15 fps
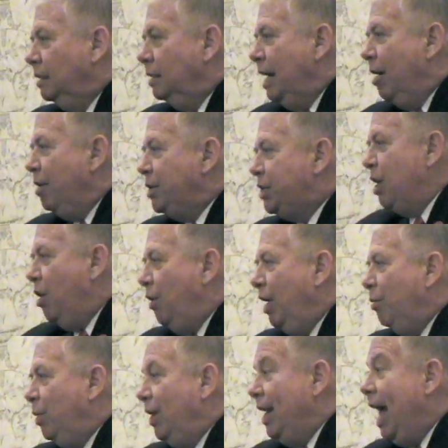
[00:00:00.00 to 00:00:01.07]

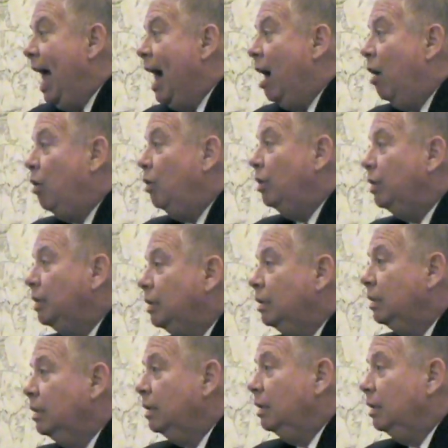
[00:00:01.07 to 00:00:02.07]
Arizona. Well, now,